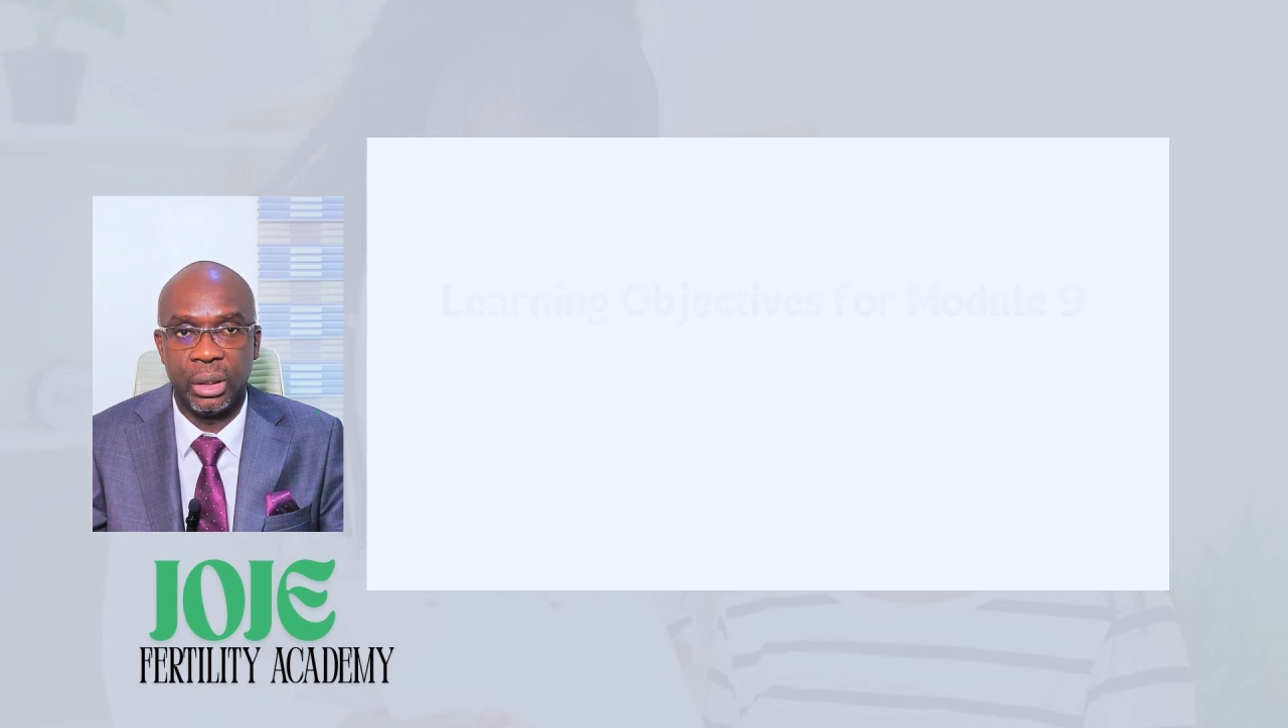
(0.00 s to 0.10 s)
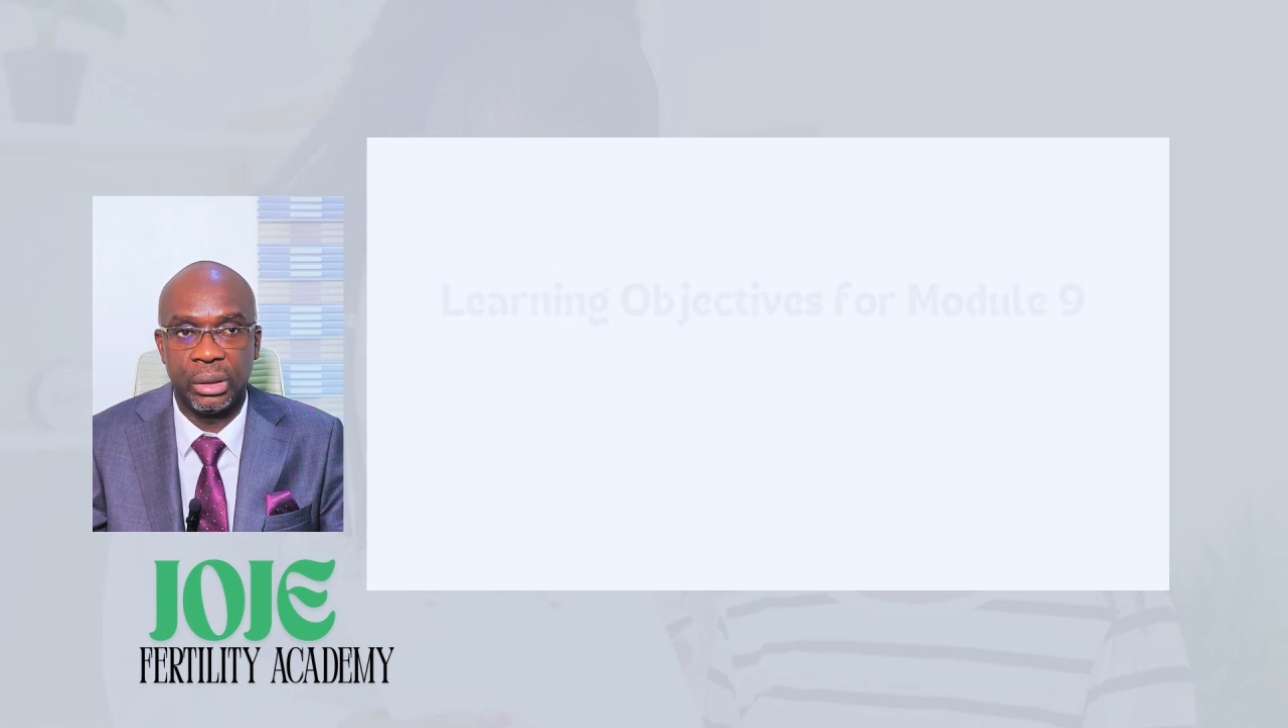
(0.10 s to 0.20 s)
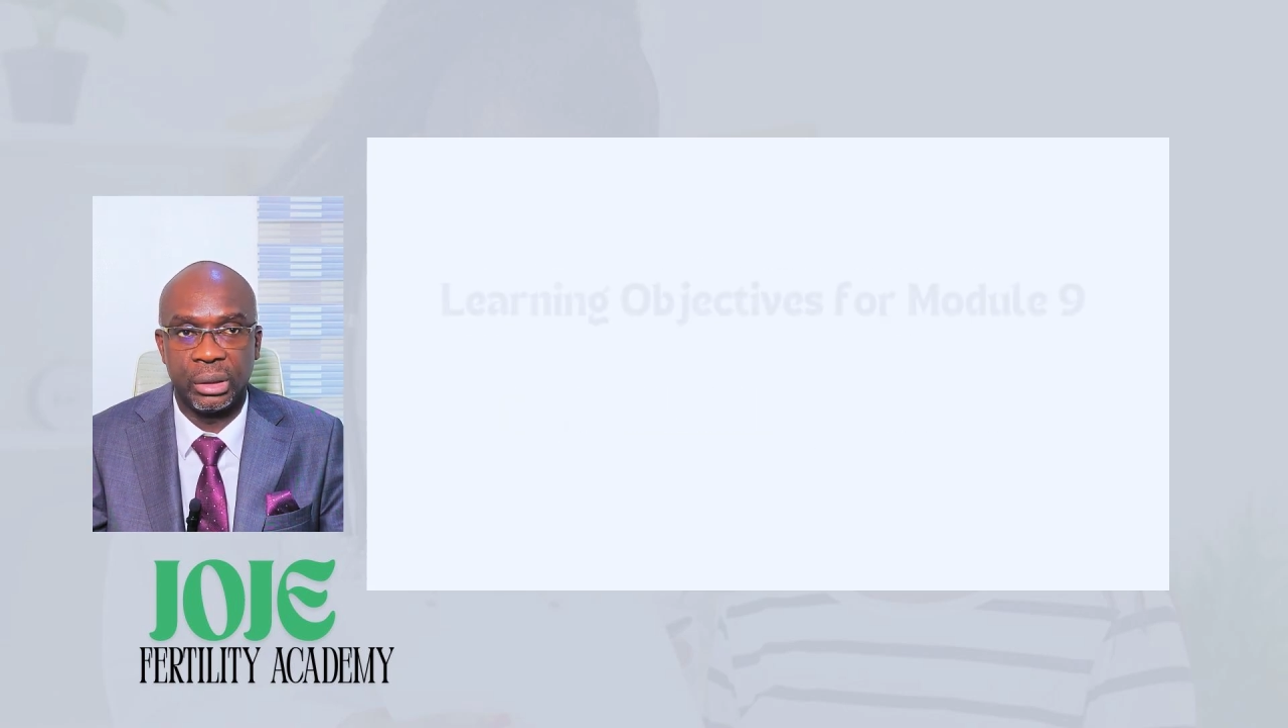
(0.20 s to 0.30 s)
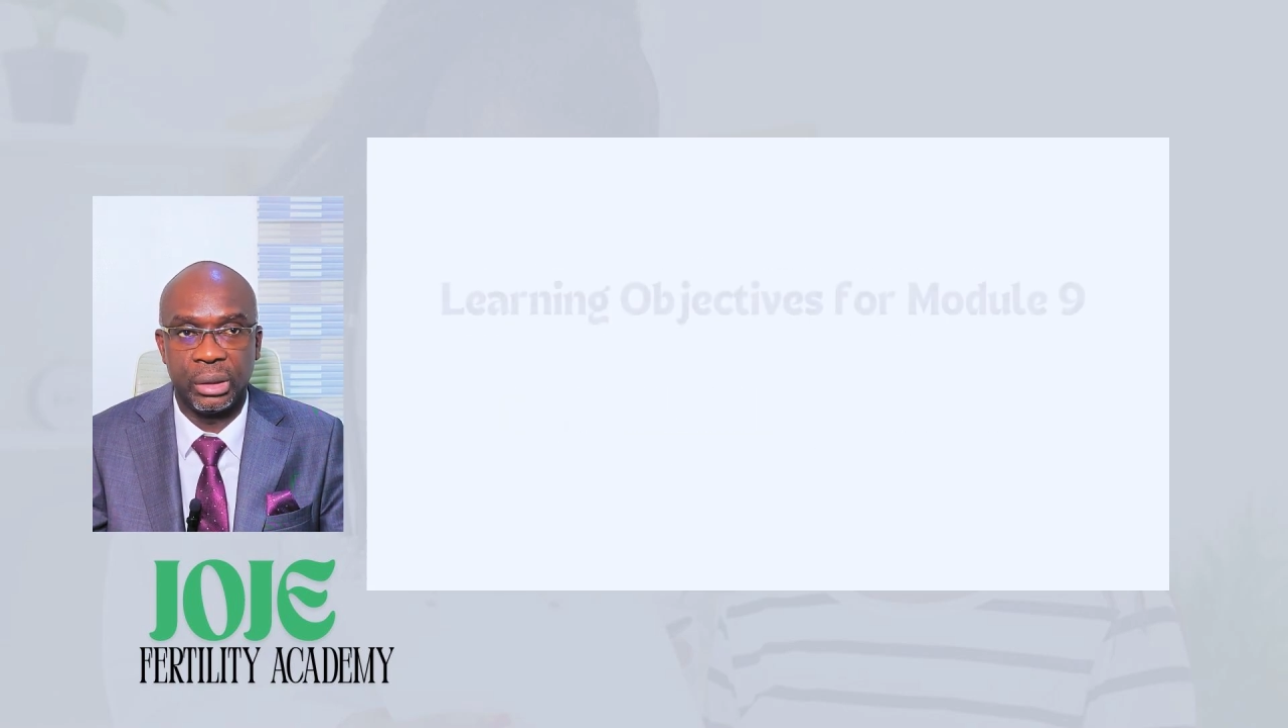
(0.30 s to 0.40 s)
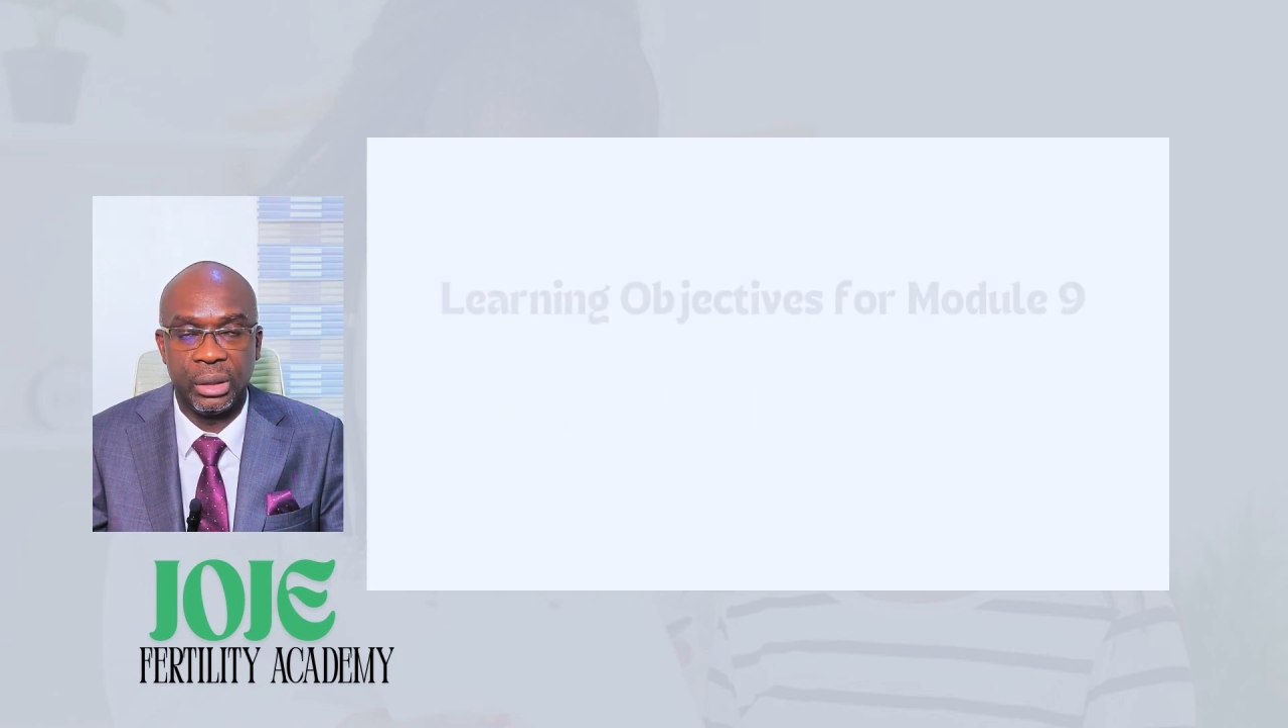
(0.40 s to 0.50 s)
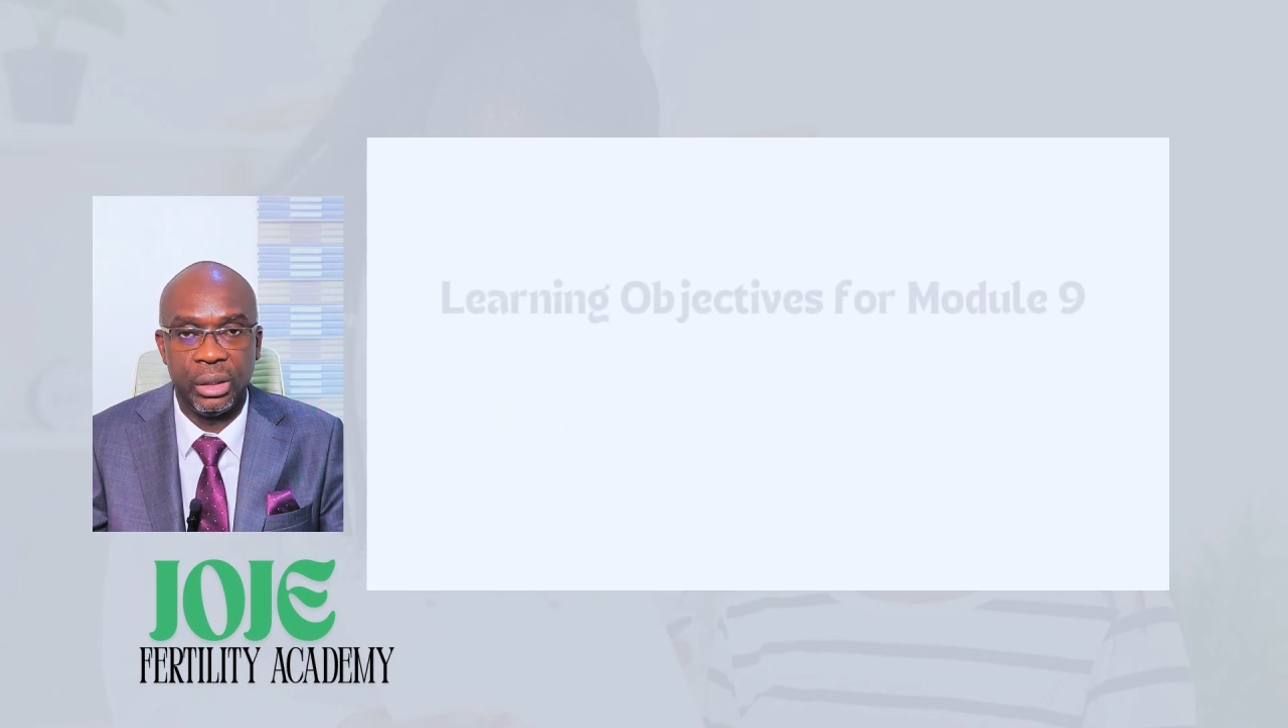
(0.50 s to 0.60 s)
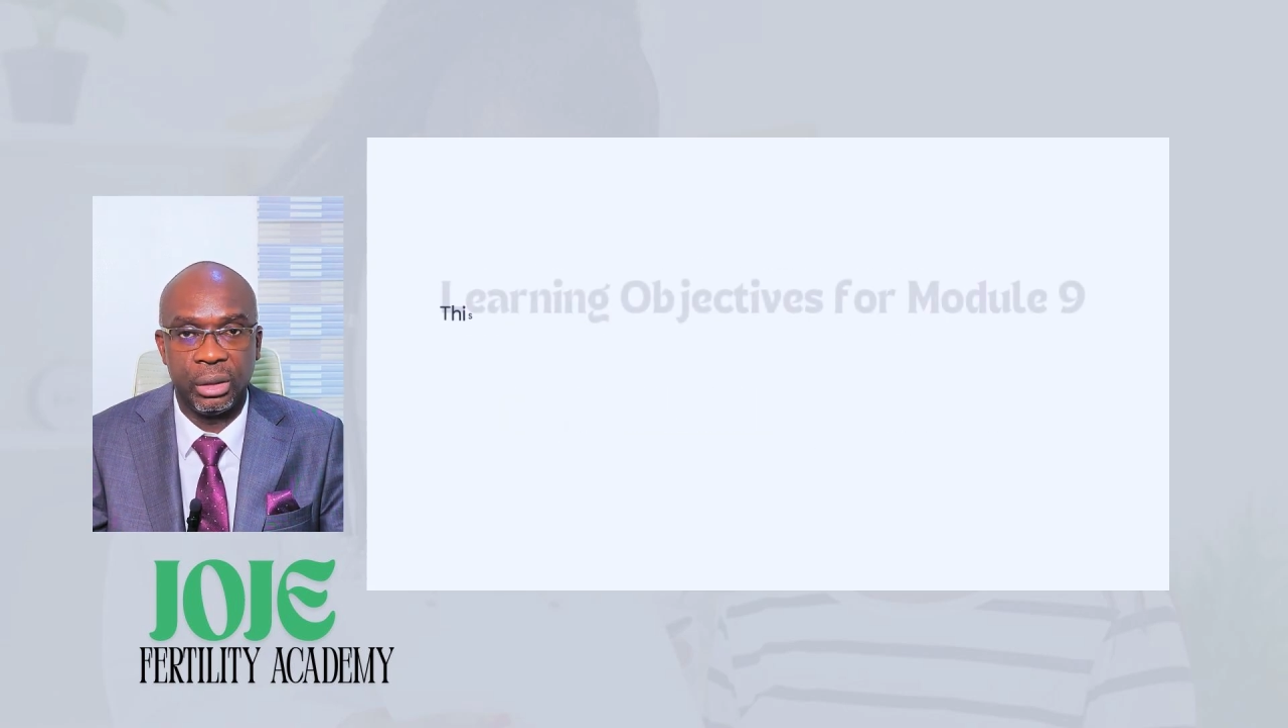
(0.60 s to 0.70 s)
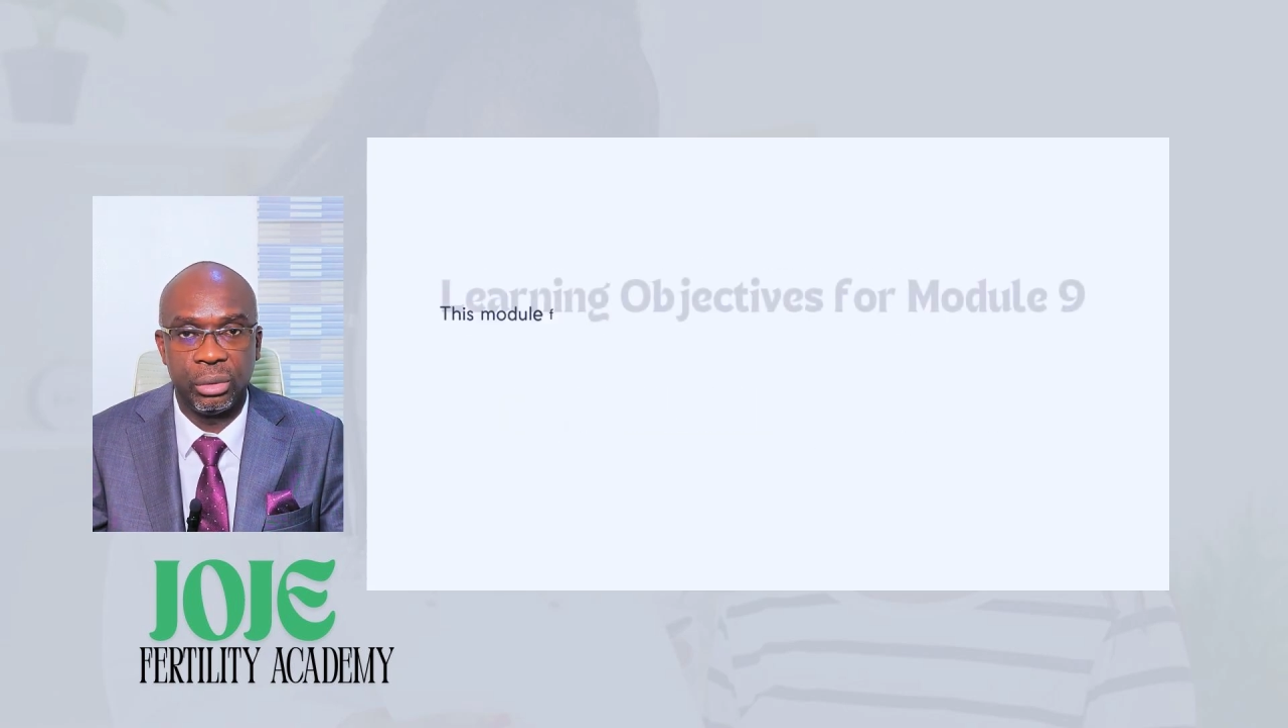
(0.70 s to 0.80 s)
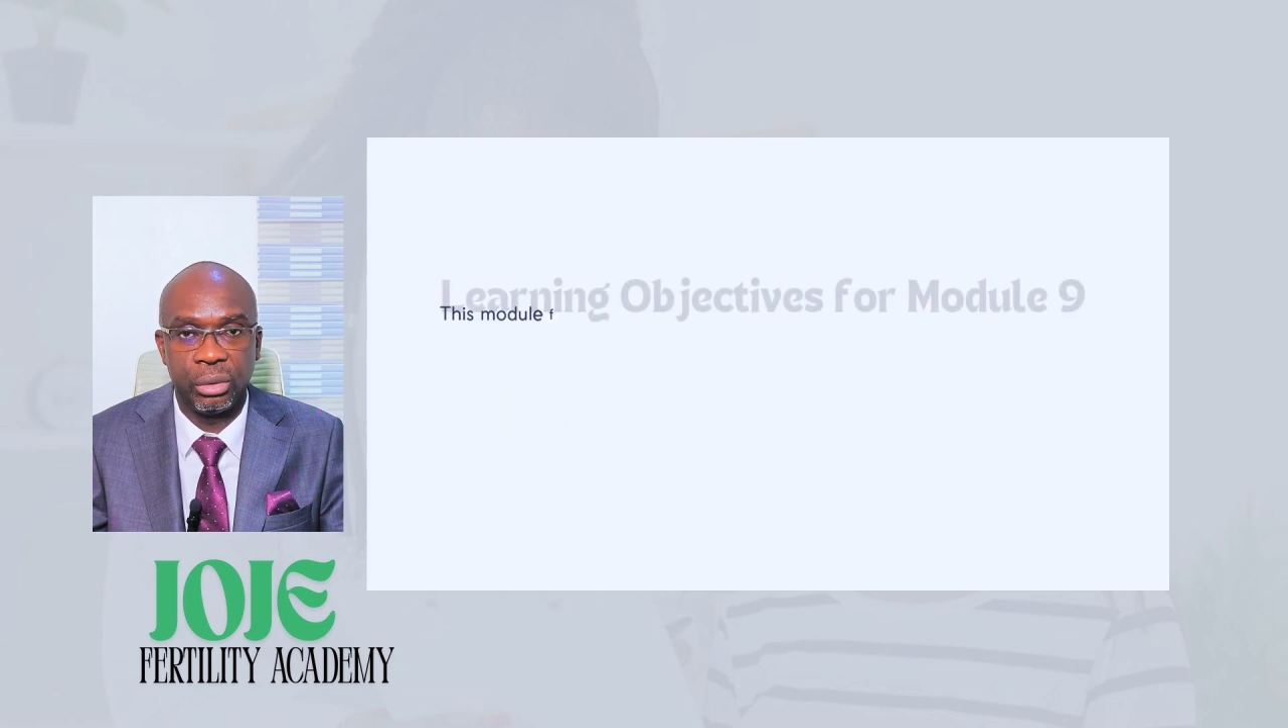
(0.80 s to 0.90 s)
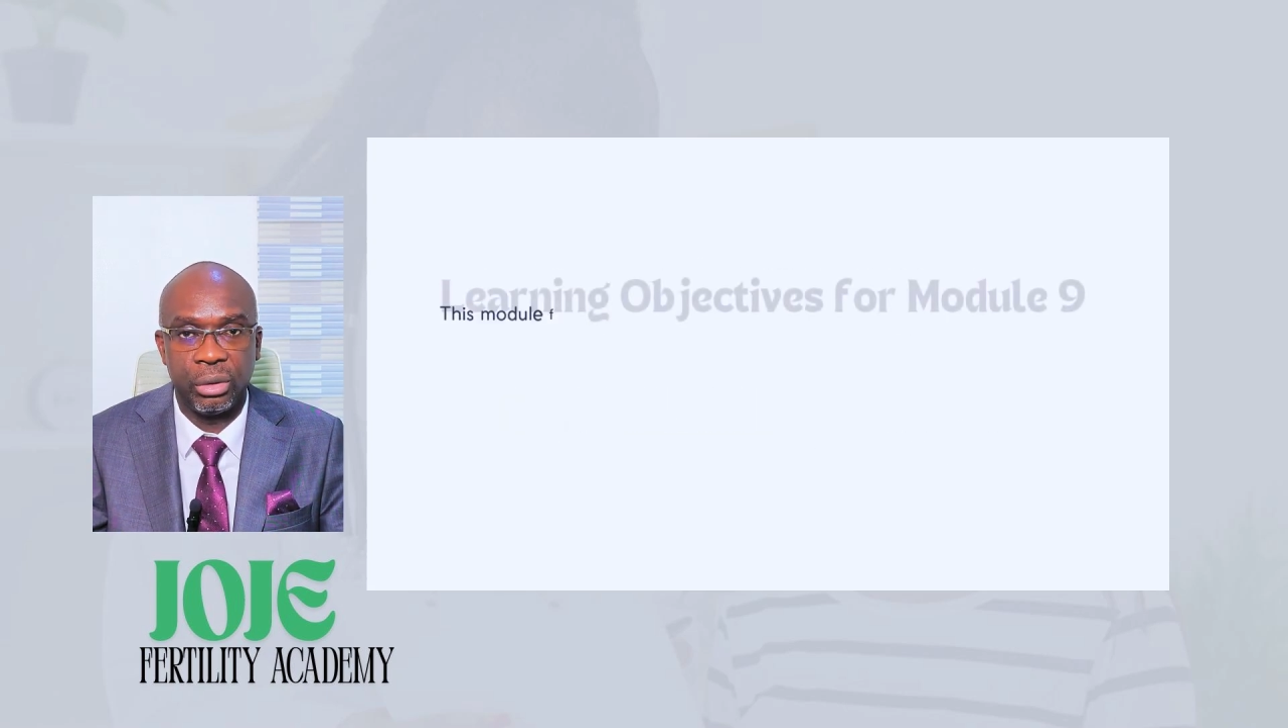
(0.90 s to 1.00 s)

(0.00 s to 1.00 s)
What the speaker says: and clinical